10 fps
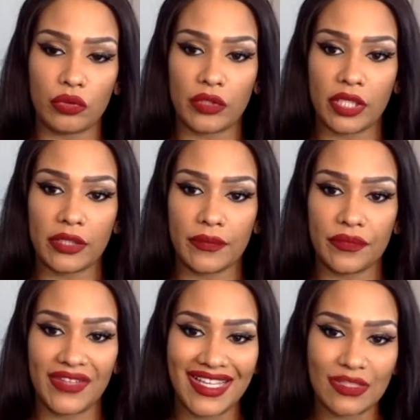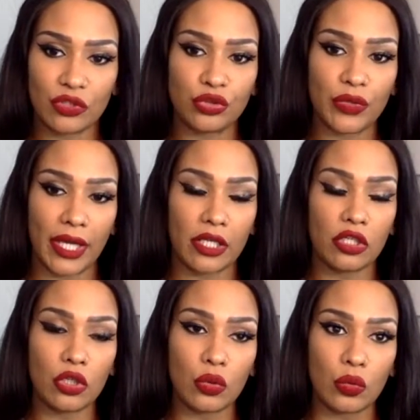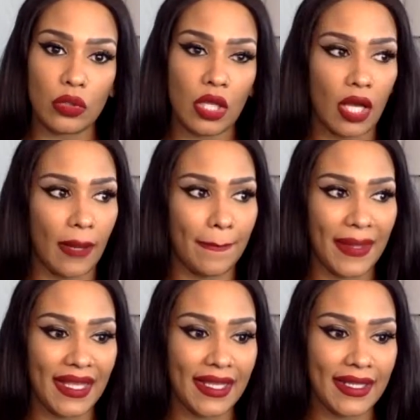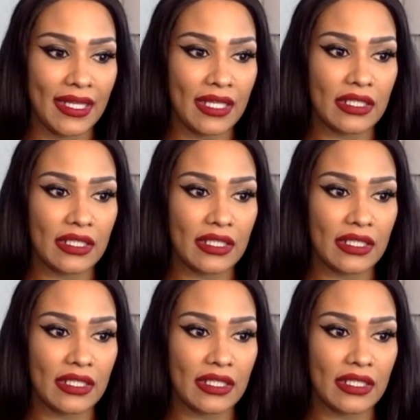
Okay? That's what you got to do. A man